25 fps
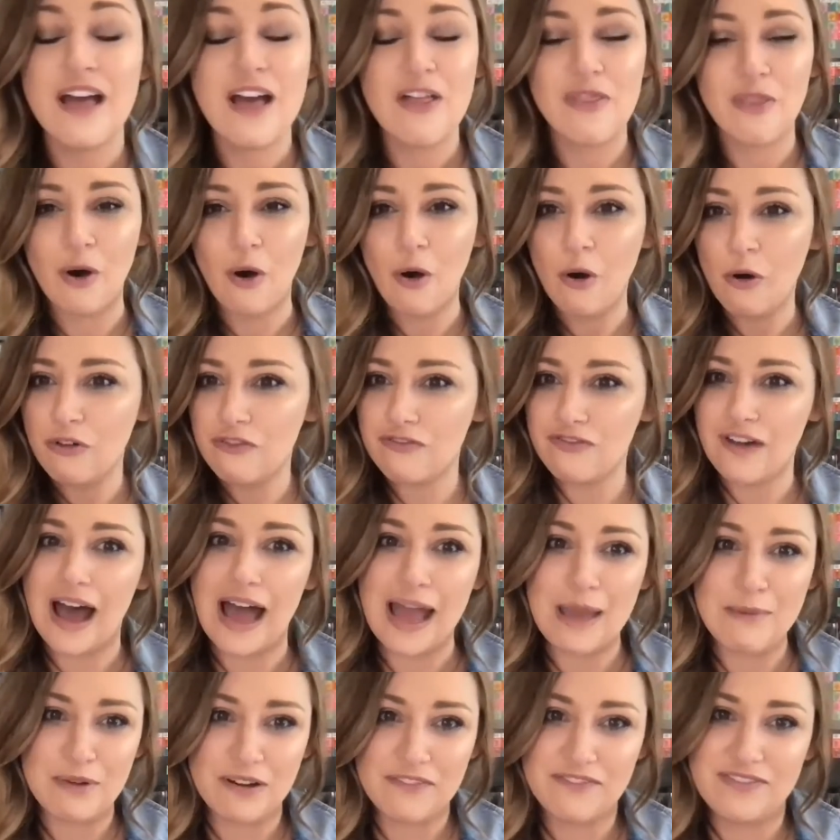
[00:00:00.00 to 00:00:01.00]
the whole
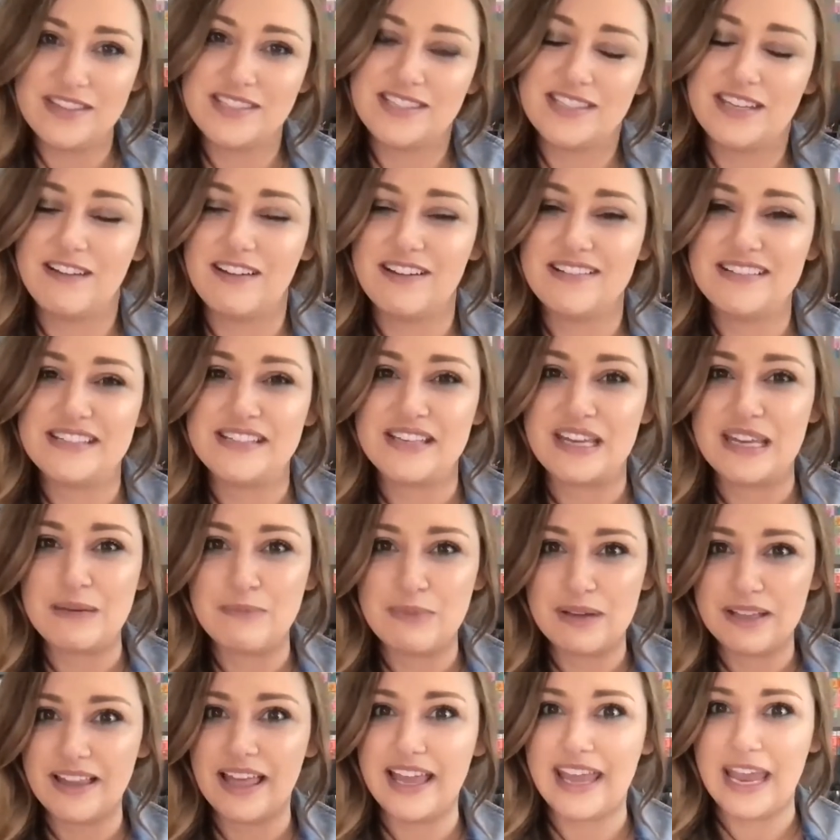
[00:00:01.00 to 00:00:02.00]
vibe of the series is going to
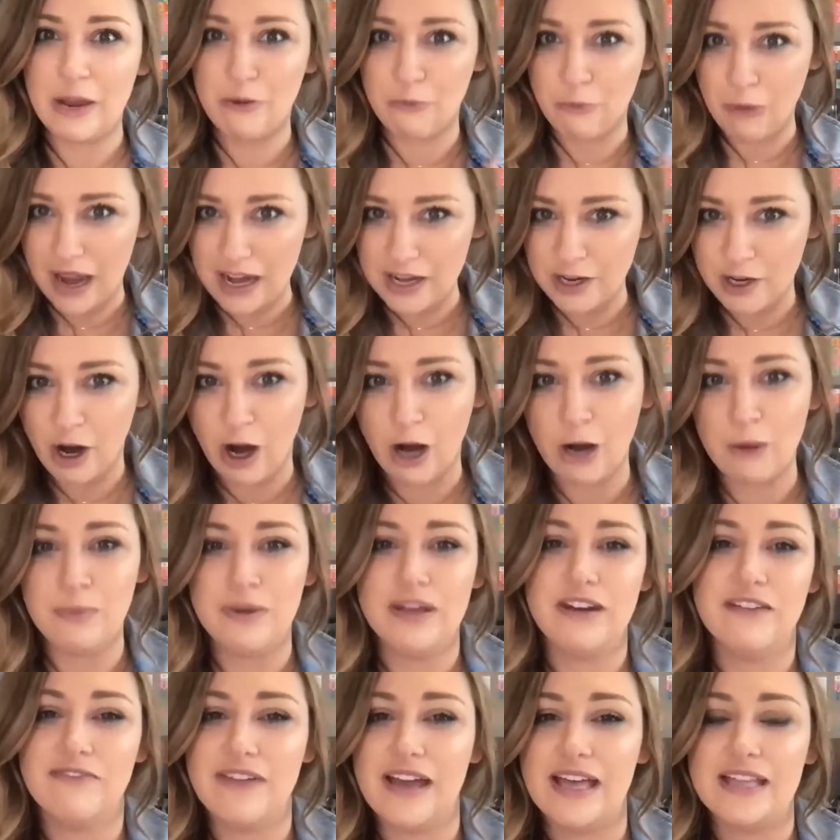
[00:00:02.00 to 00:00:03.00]
be like a red carpet
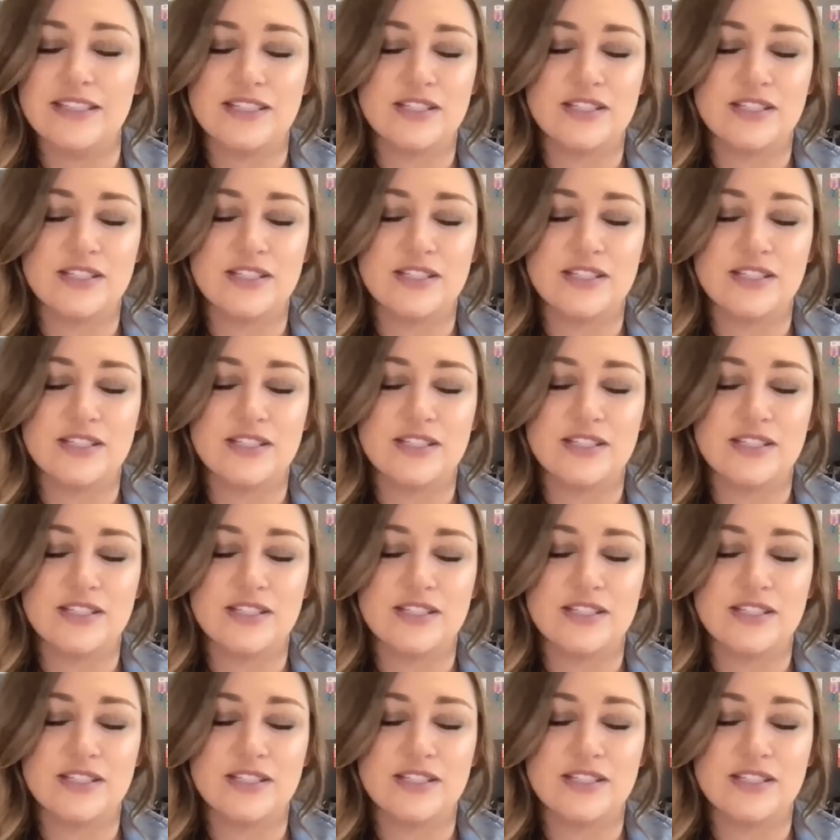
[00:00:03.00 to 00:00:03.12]
event.